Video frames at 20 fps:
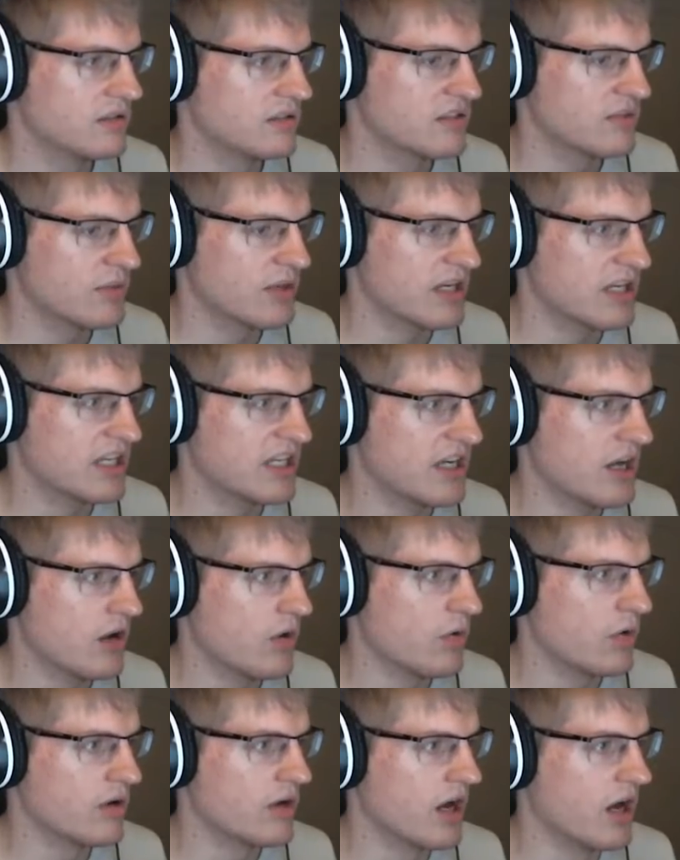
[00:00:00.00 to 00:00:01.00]
So where'd he
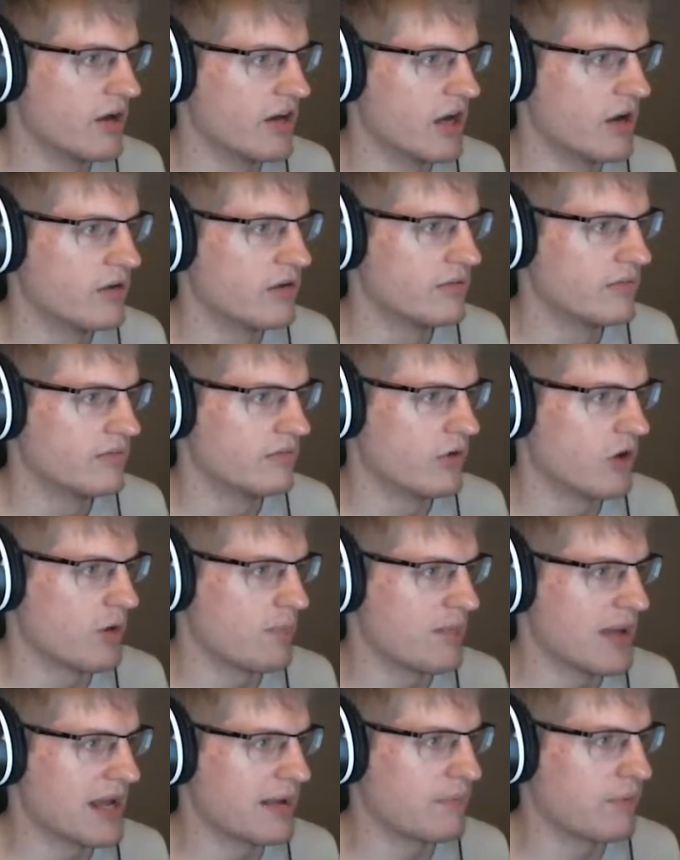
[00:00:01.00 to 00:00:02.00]
go? Oh, no. More
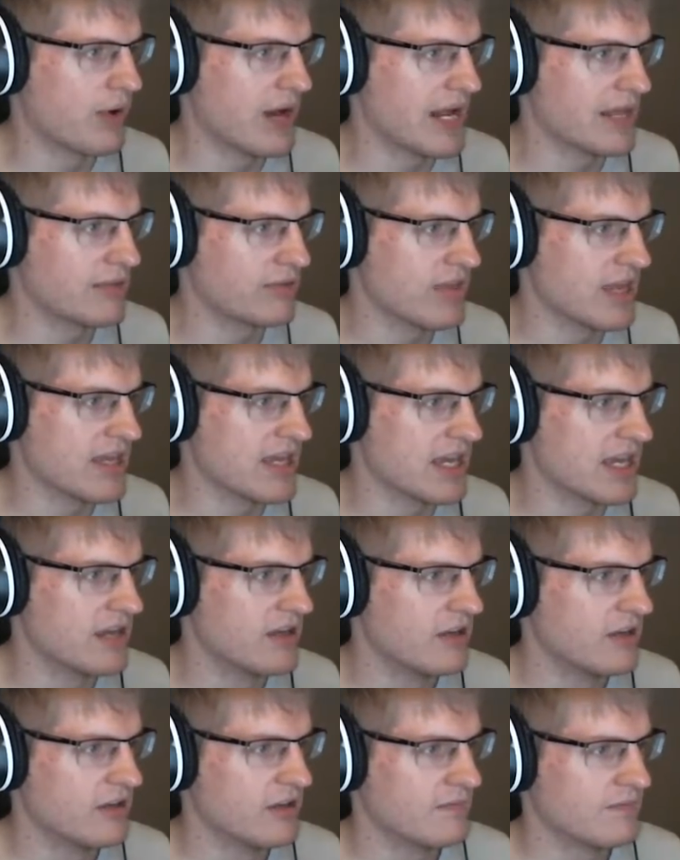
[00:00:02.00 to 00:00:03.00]
big brain thingy.
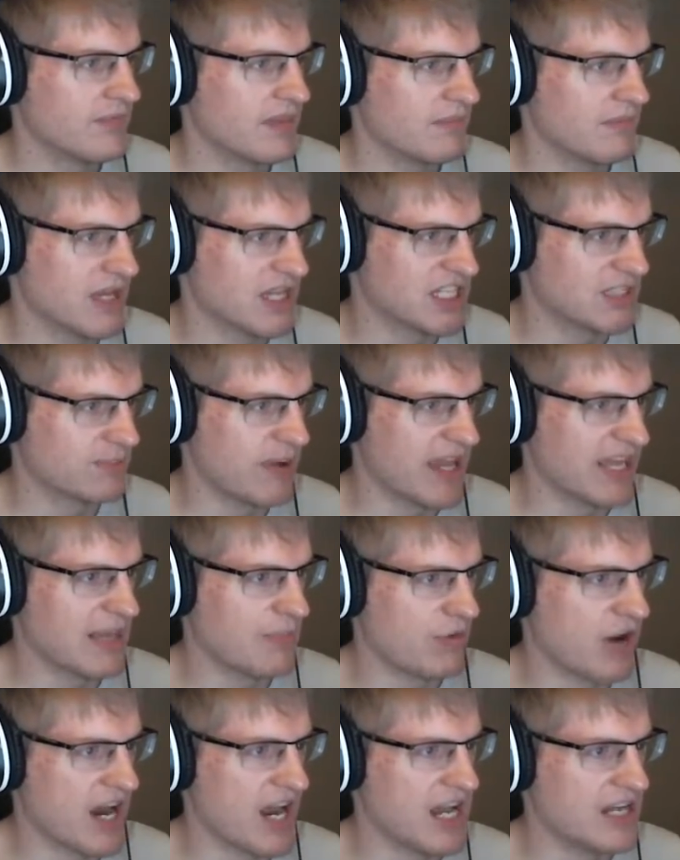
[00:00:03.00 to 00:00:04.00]
Big spiky
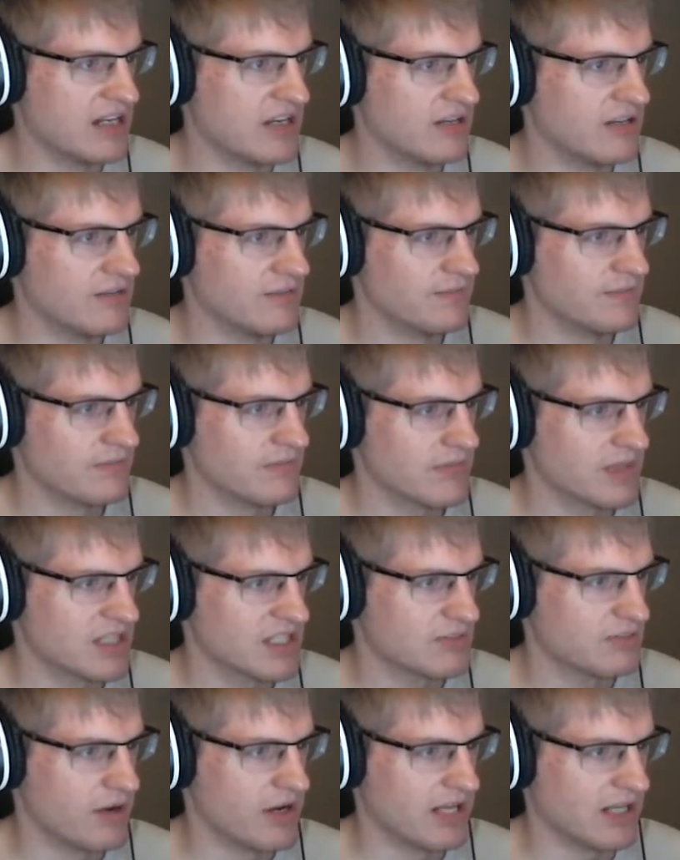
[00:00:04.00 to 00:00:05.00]
brain.
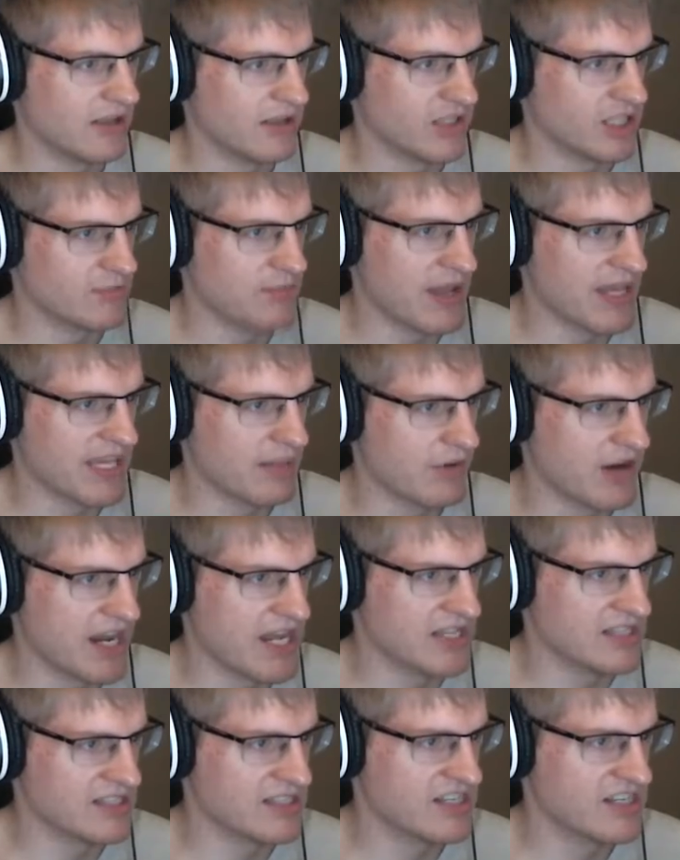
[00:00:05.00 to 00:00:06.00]
Spawning little spiky
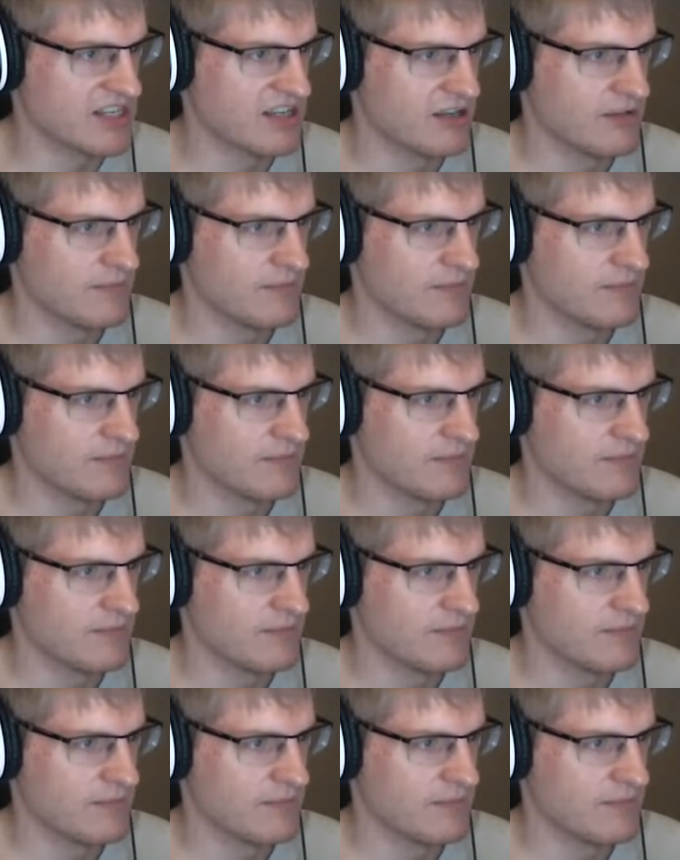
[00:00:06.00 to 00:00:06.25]
brains.